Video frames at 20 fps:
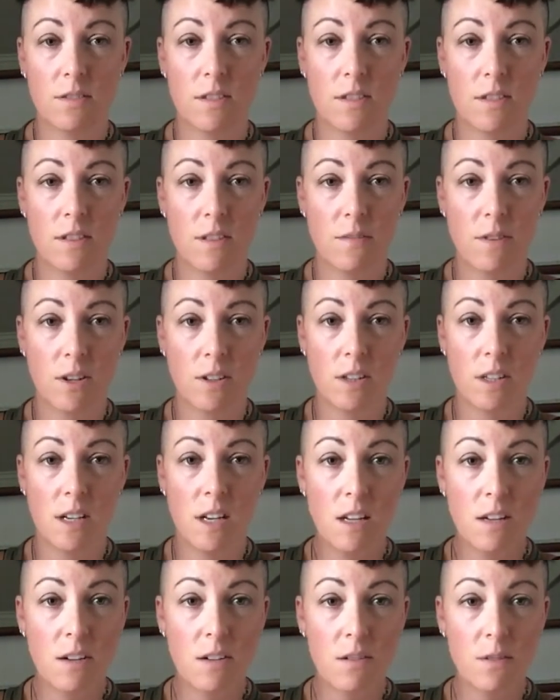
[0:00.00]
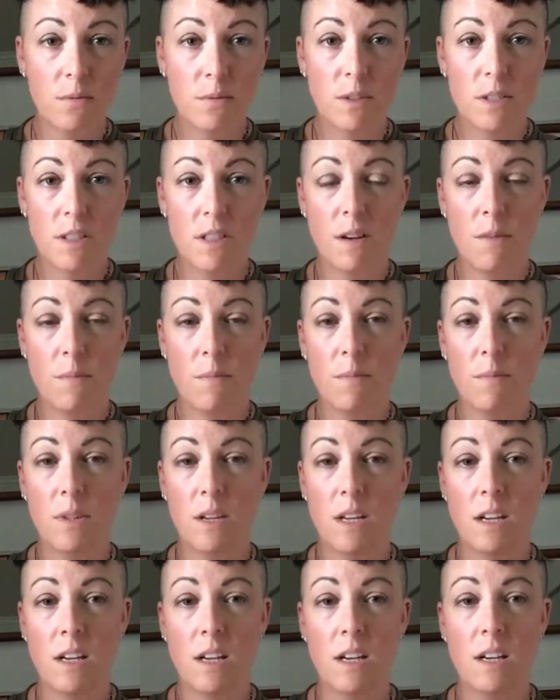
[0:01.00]
severely ill with
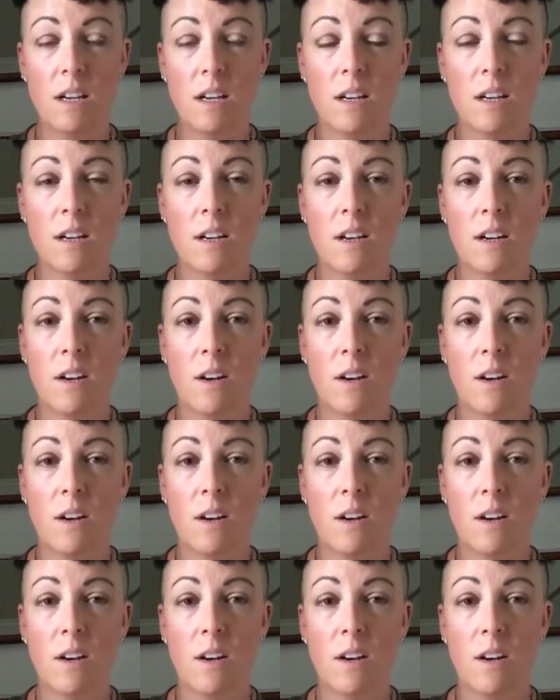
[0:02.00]
something,